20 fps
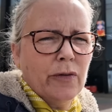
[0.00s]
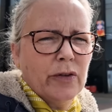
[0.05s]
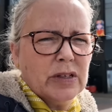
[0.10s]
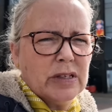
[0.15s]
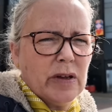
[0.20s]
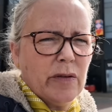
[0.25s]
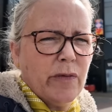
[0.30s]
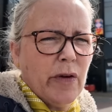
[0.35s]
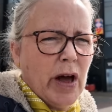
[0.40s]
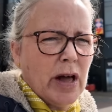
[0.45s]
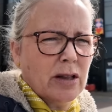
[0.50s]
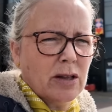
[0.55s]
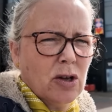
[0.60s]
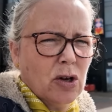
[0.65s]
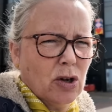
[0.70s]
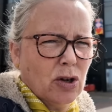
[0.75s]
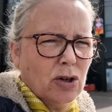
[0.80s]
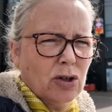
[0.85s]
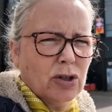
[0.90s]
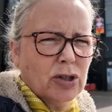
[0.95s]
Visit Fylde
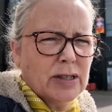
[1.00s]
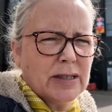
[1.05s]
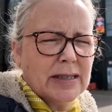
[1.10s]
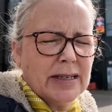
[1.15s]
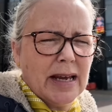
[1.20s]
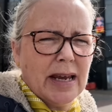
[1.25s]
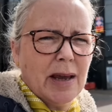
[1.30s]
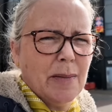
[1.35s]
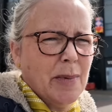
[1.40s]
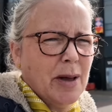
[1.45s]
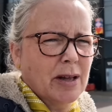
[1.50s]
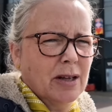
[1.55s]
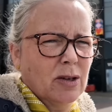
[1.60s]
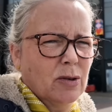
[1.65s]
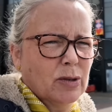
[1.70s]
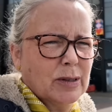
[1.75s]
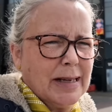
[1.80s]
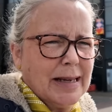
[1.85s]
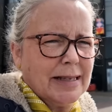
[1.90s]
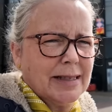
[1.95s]
Coast email
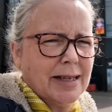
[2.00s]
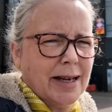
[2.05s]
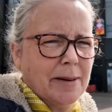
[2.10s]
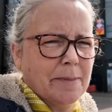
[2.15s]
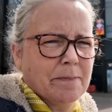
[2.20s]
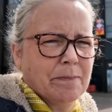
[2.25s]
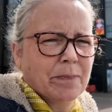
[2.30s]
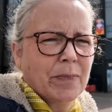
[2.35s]
newsletter.